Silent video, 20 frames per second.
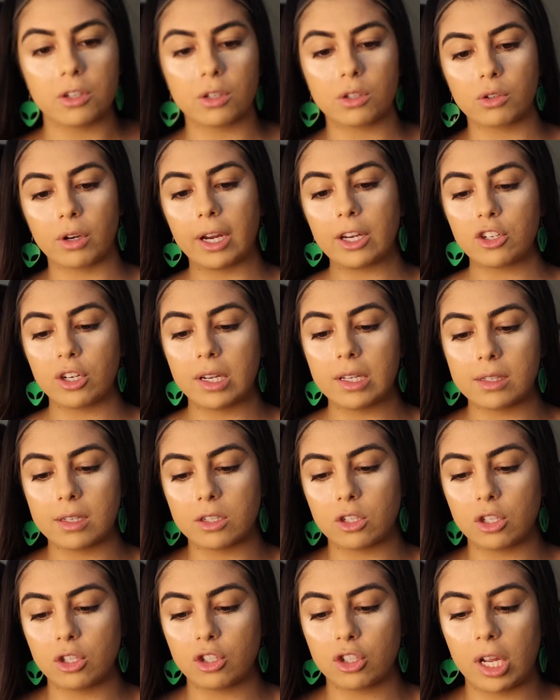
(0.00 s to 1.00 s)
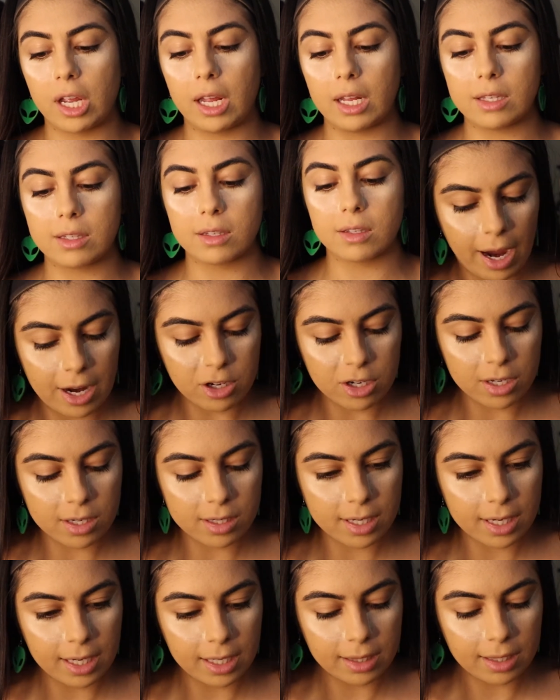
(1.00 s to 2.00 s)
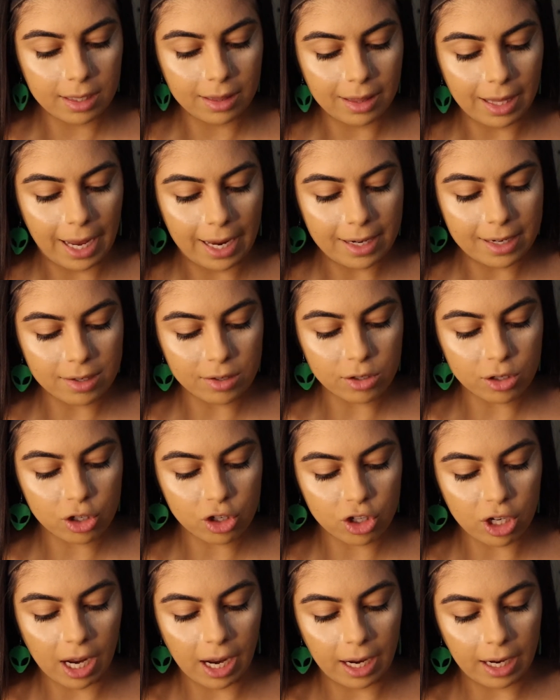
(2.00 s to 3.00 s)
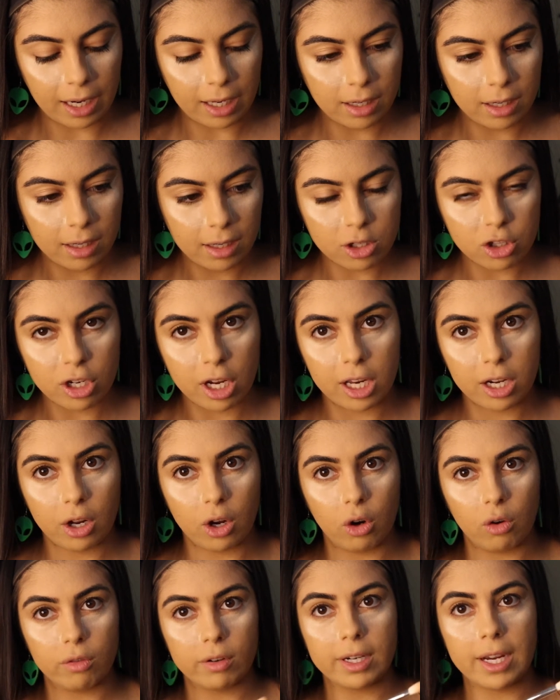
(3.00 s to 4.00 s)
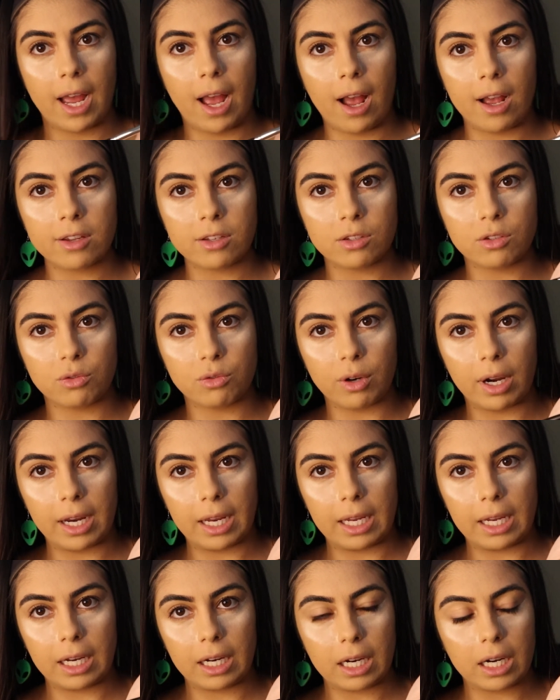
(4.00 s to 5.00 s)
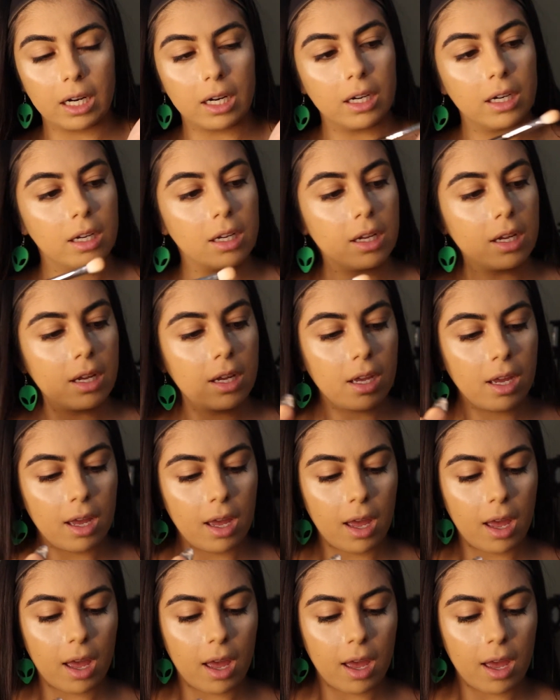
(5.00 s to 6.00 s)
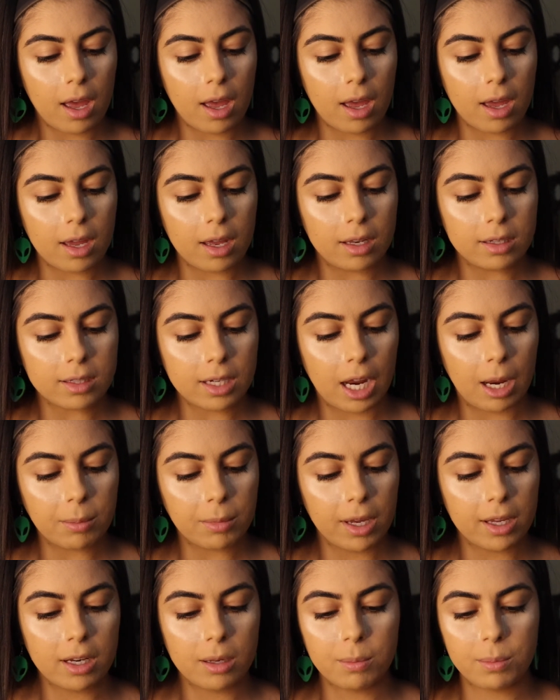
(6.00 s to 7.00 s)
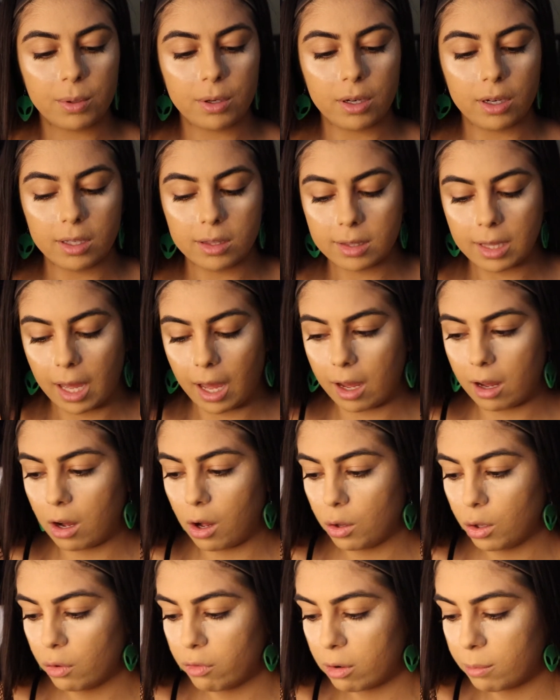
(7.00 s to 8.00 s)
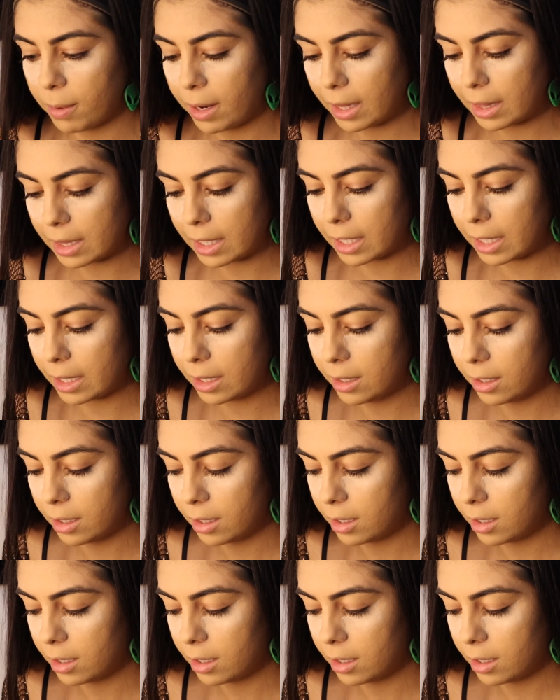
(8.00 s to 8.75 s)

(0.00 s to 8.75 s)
There's great transition shades. I just take the lightest shade, the shade Overcast right here, and I'm gonna put that all over my lid.